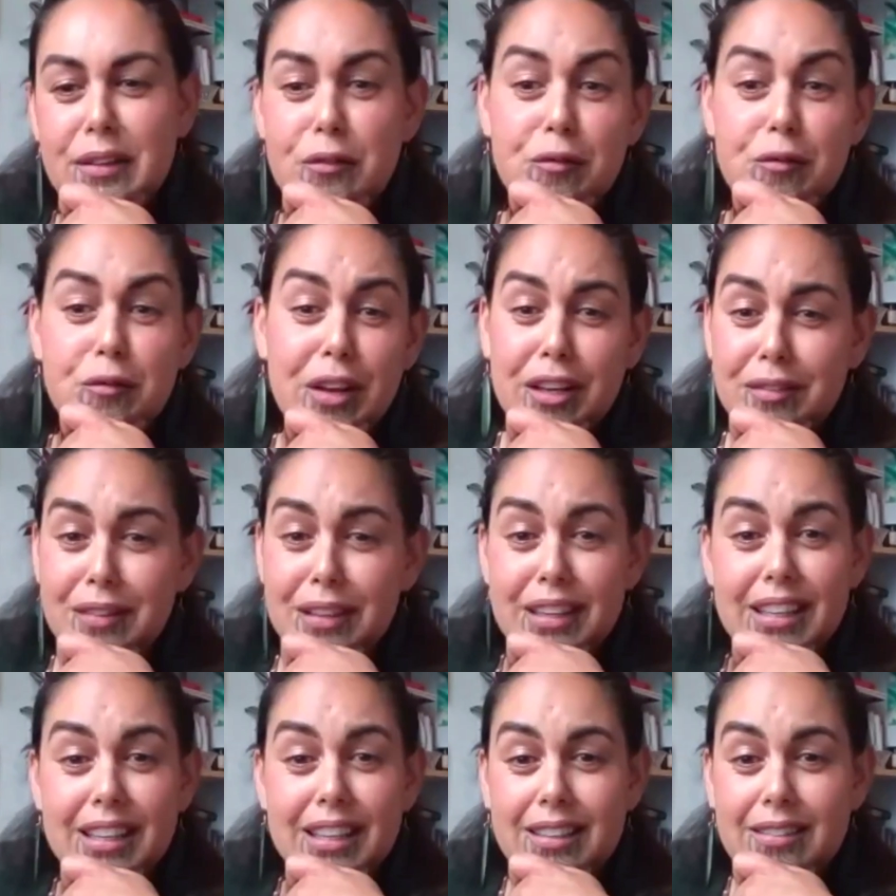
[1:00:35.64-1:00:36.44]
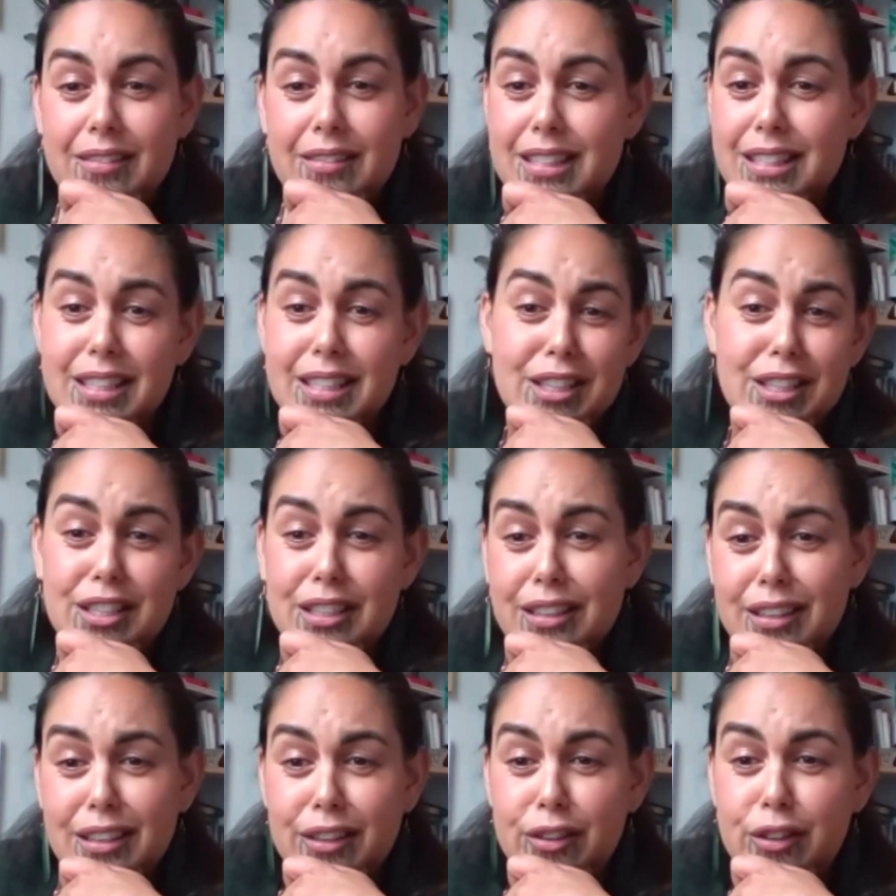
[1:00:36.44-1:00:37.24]
and the fact that he sent
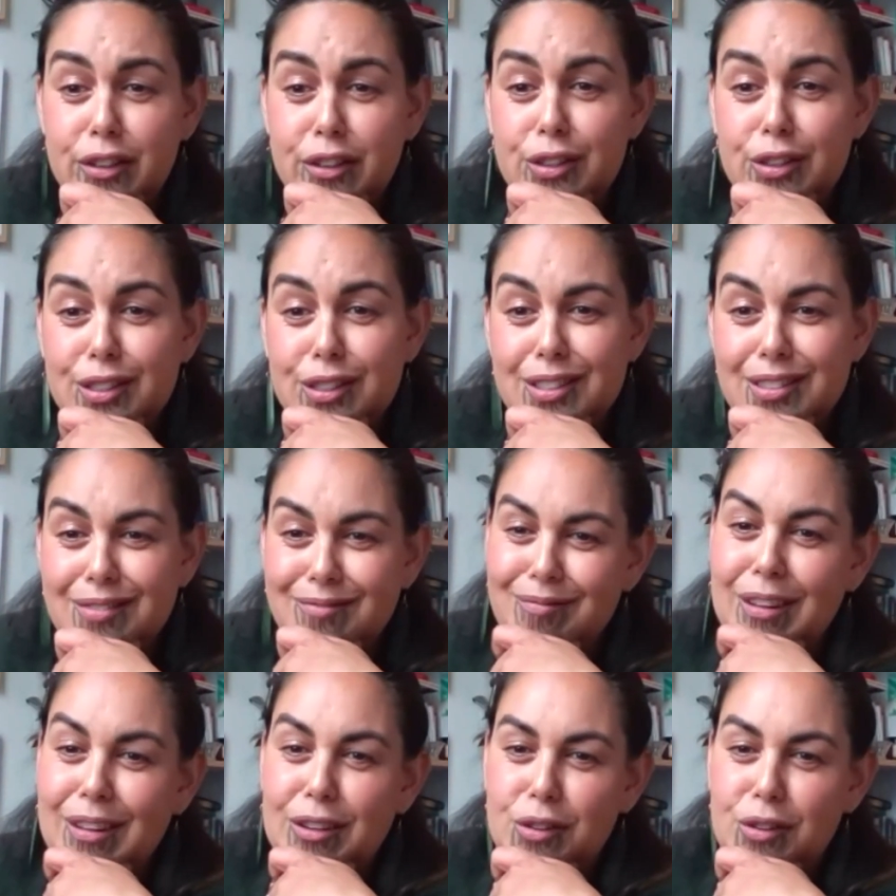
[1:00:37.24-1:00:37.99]
it across